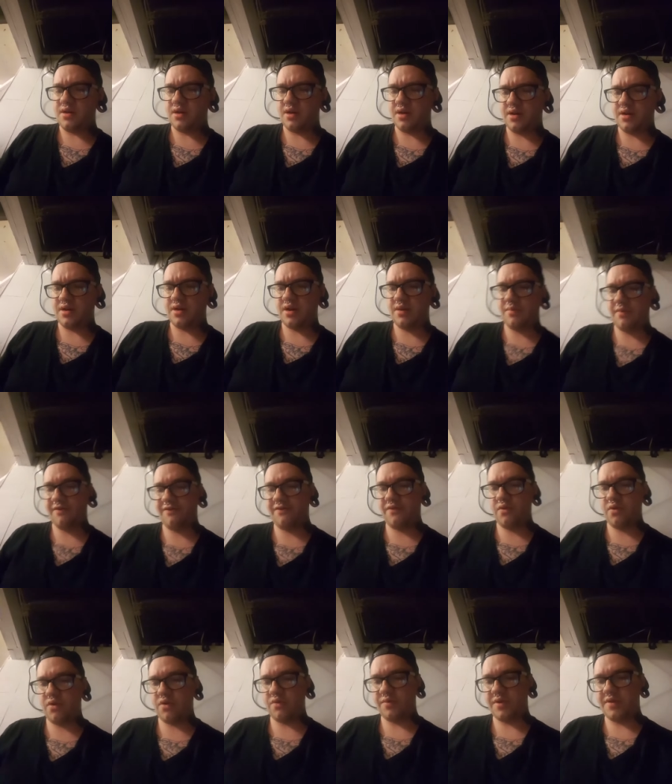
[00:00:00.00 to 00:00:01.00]
Uh, number
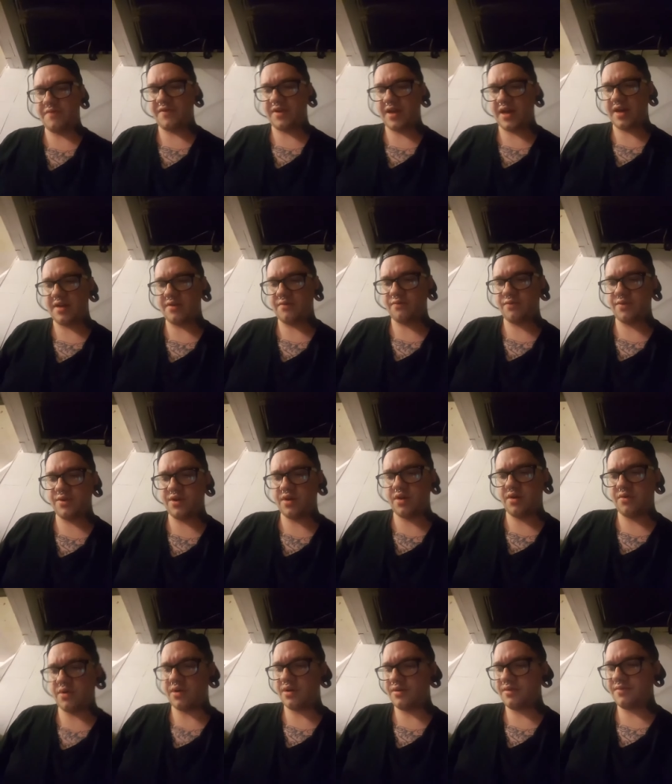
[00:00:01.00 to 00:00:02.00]
four, we've got
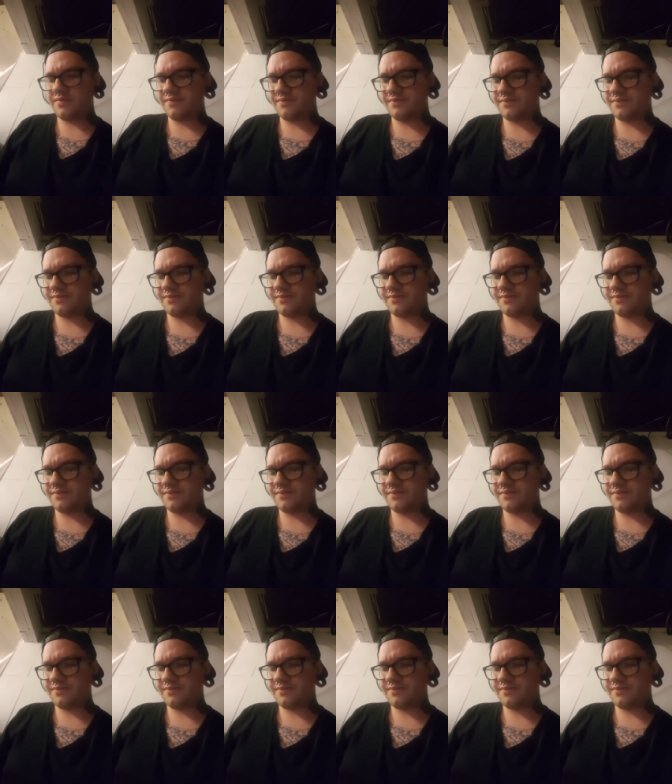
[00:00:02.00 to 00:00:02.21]
Rinoa.